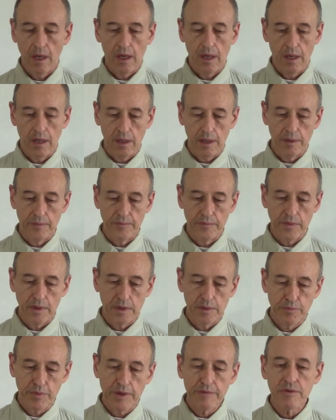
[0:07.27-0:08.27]
Um,
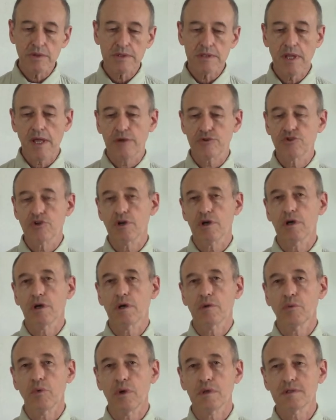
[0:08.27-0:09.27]
the previous lecture
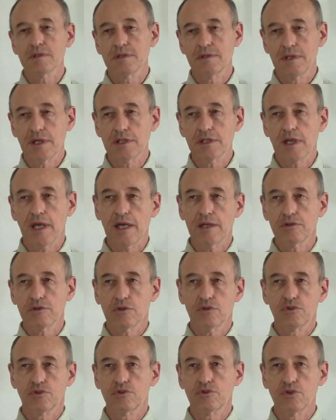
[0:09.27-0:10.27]
was dedicated
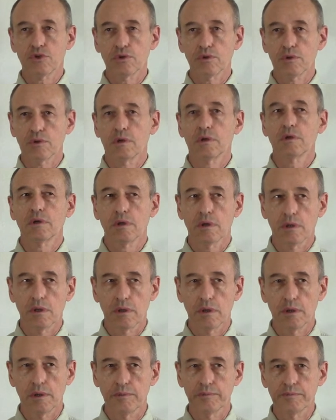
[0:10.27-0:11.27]
to
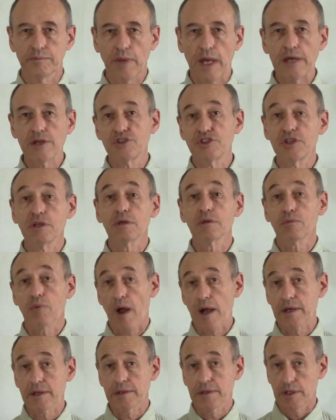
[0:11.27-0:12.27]
um, ideal
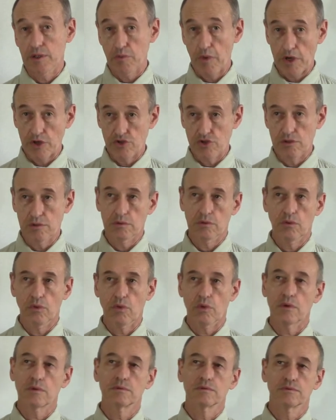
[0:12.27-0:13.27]
rocket equation
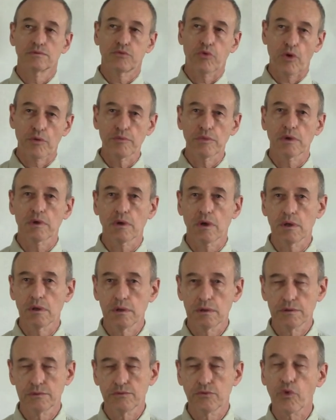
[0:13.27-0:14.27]
or formula,
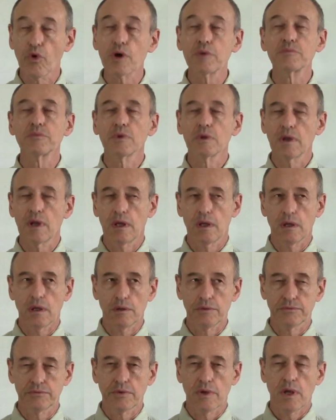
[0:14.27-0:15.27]
formula
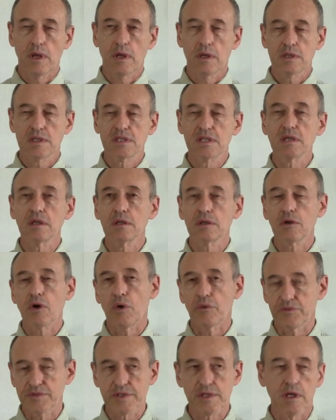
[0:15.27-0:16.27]
of
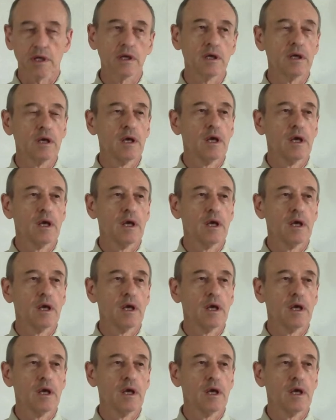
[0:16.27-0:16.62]
Tsiolkovsky.